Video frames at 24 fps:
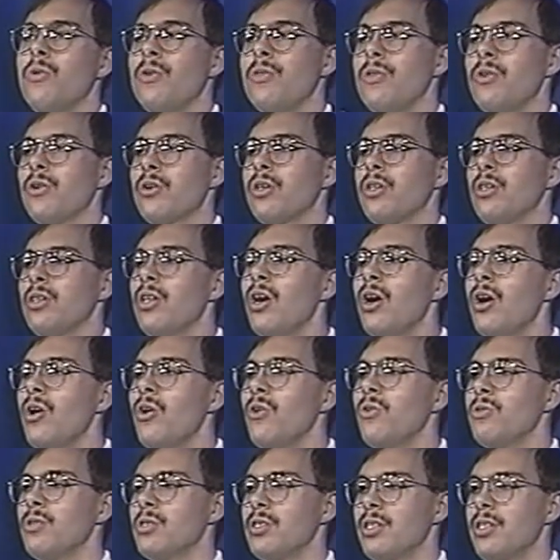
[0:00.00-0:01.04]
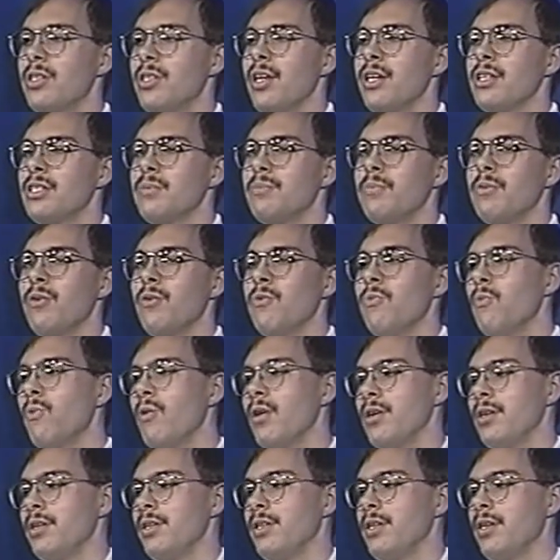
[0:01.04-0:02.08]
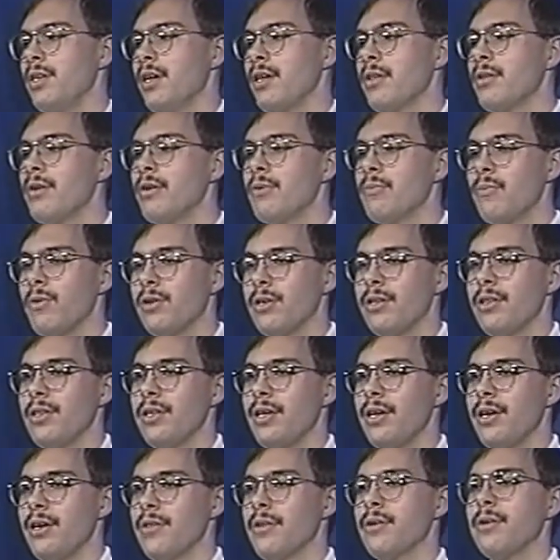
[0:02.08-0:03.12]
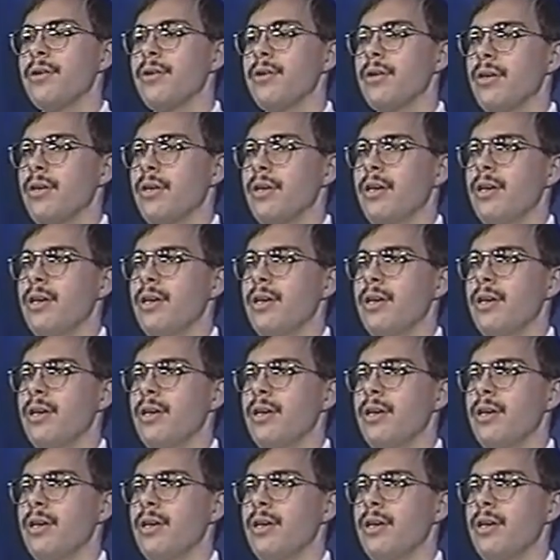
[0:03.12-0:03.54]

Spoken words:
when they're closed, they spill one of the other and one of the other.